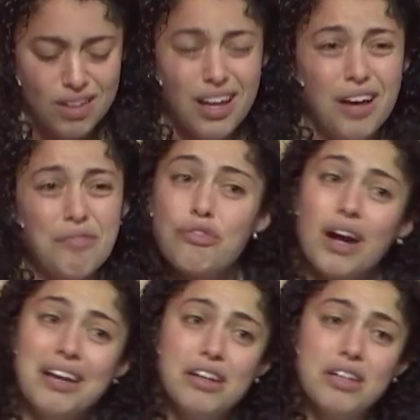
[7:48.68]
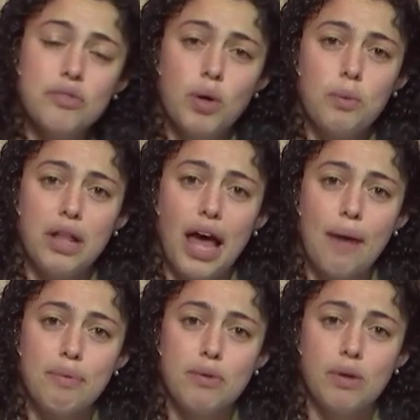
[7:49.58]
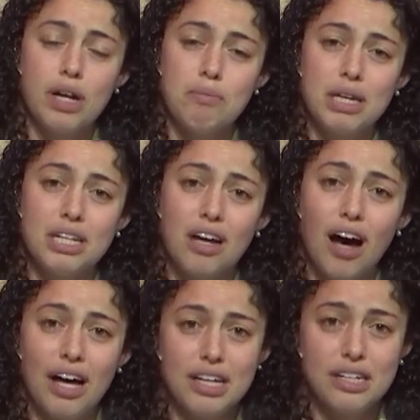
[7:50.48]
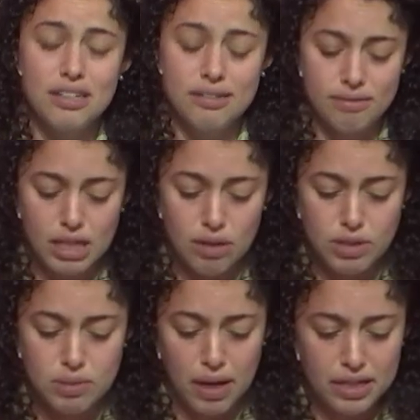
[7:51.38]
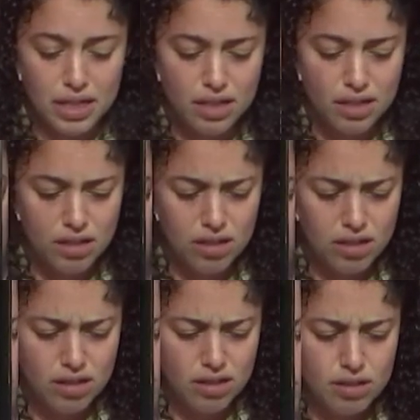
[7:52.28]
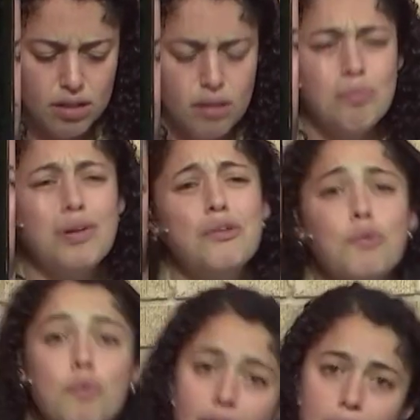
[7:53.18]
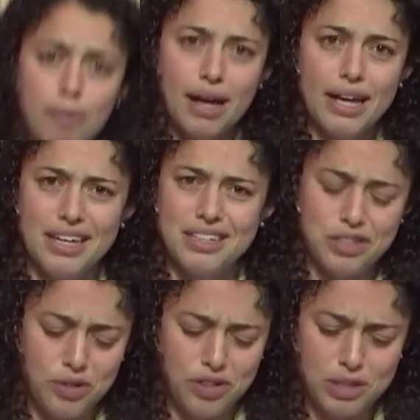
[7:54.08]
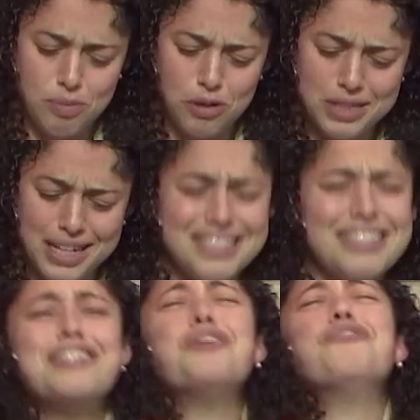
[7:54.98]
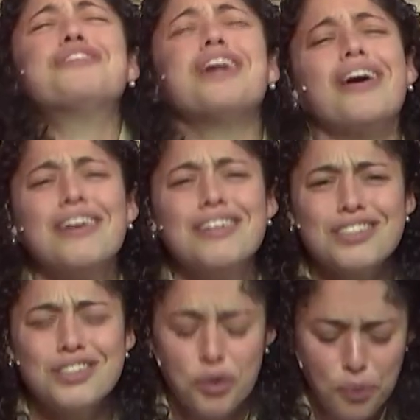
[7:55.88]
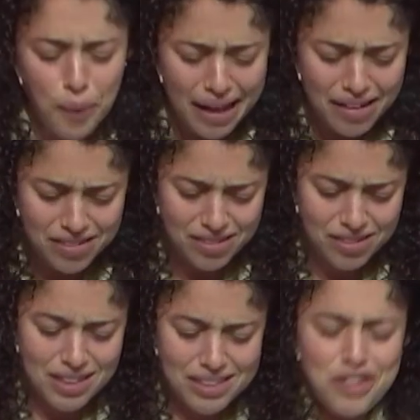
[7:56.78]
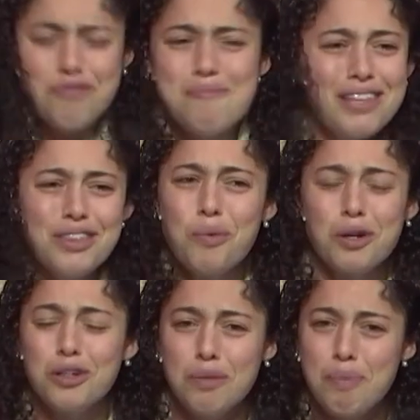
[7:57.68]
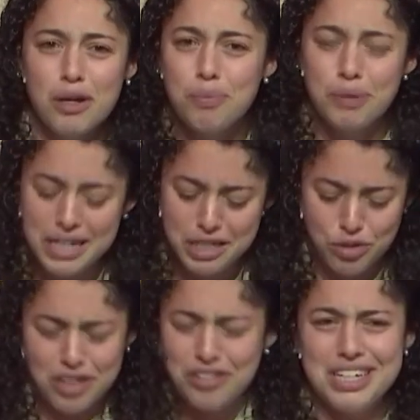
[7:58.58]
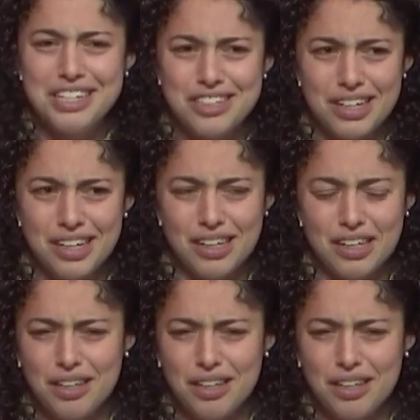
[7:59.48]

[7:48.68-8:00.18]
"I'm frightened of what will happen when I meet God," he responded. "But Rabbi," his students protested, "you've taught us so well. You've made the world a better place through your teaching."